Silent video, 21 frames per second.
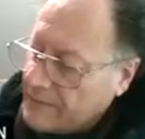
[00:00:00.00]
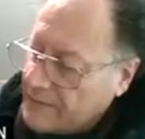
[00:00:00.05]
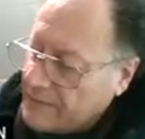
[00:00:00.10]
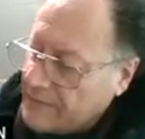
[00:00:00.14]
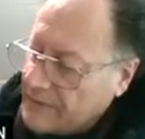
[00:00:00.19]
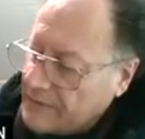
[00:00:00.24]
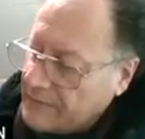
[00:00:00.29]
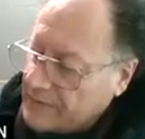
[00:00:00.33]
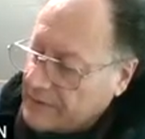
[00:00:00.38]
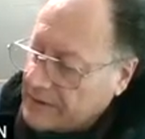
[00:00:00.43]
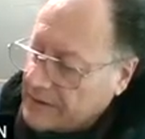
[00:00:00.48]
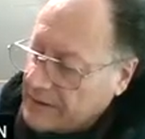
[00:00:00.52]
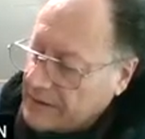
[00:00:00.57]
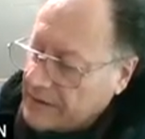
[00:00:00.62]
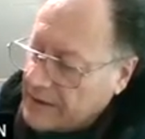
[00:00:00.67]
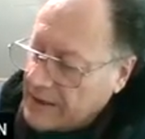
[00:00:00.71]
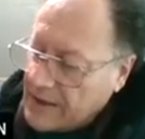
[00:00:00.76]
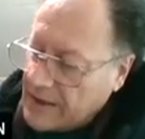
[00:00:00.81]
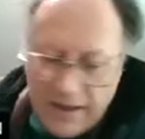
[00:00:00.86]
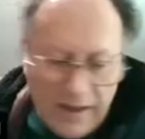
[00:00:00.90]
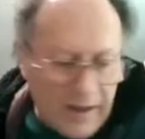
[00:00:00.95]

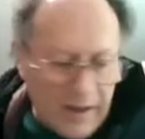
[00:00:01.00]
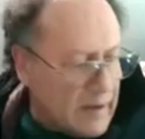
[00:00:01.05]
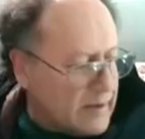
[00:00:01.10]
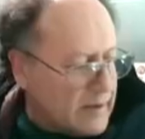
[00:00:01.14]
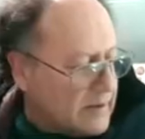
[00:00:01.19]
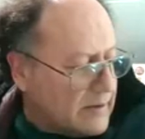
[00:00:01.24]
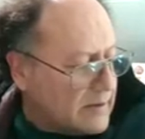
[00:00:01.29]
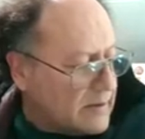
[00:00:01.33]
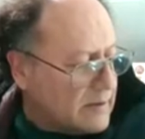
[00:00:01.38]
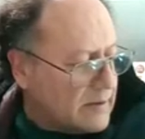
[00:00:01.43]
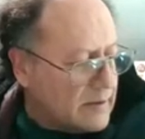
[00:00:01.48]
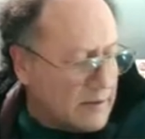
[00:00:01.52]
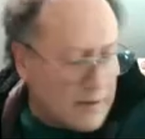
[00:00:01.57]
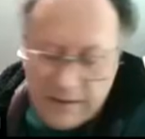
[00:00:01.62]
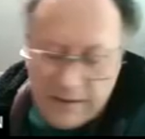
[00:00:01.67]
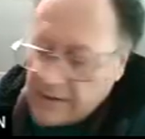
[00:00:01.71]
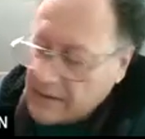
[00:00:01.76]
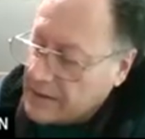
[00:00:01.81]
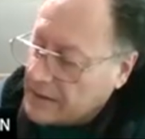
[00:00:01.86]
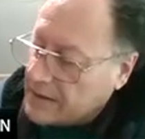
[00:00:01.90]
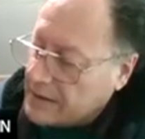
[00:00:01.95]
59,
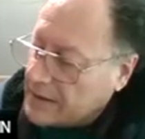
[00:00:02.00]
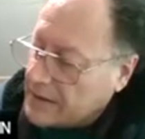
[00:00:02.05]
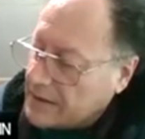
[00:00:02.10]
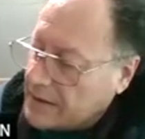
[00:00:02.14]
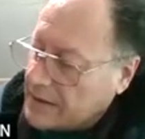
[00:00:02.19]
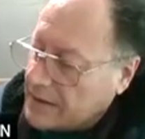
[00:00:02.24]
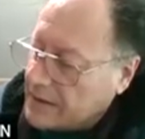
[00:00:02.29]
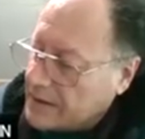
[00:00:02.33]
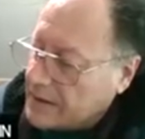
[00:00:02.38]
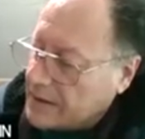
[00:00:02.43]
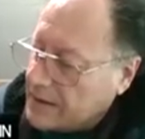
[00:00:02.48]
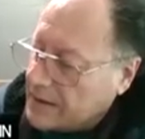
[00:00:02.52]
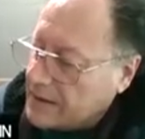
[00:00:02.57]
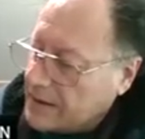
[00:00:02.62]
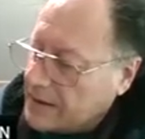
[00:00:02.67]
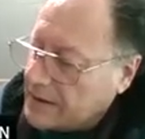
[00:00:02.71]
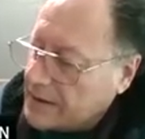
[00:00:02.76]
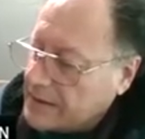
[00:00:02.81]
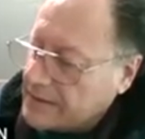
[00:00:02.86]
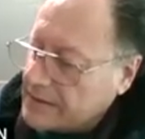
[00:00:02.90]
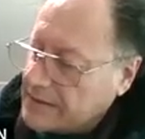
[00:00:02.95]

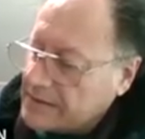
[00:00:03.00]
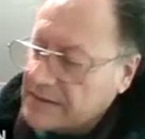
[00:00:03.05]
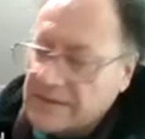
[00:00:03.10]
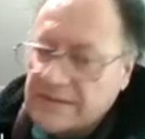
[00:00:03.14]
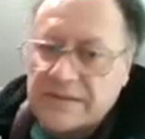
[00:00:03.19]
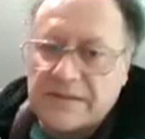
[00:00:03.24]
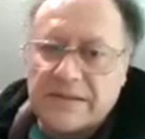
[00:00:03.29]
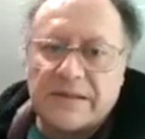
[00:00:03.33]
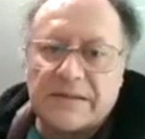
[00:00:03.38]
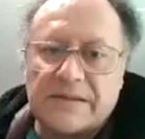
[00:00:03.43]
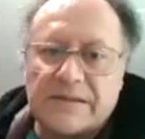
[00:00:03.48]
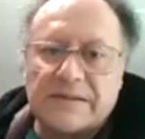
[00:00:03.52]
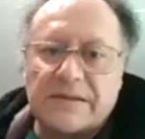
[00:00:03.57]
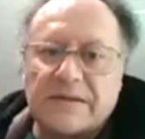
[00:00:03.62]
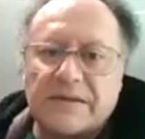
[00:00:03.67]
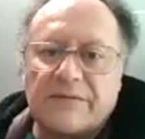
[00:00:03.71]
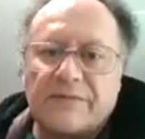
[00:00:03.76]
and 60.